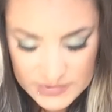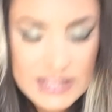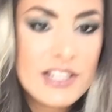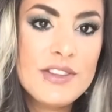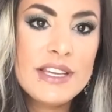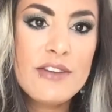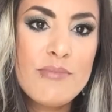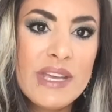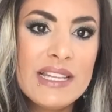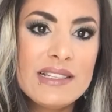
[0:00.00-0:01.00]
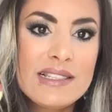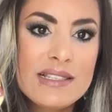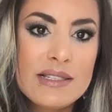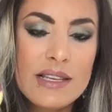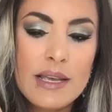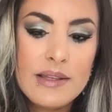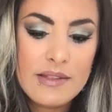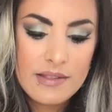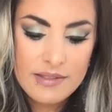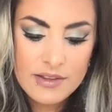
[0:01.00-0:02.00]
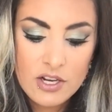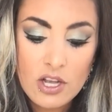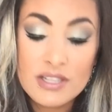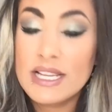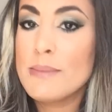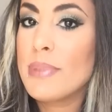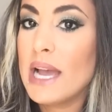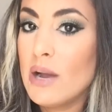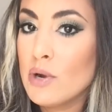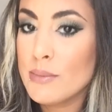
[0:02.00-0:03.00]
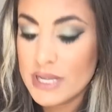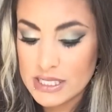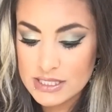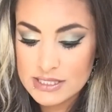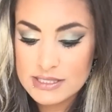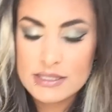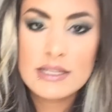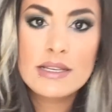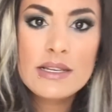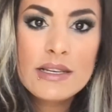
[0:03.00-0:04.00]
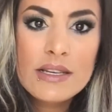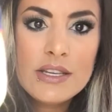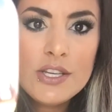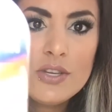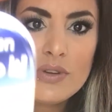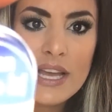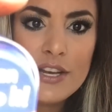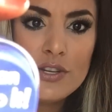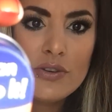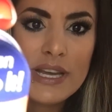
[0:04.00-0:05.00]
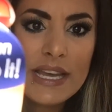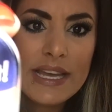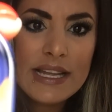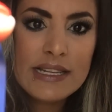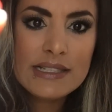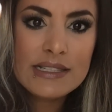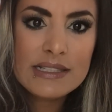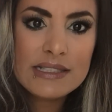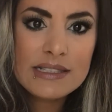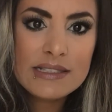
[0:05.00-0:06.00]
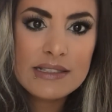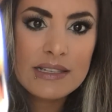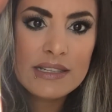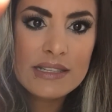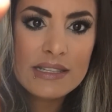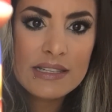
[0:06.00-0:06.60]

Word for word: Little thing of mints. They're called empowerments. You can do it.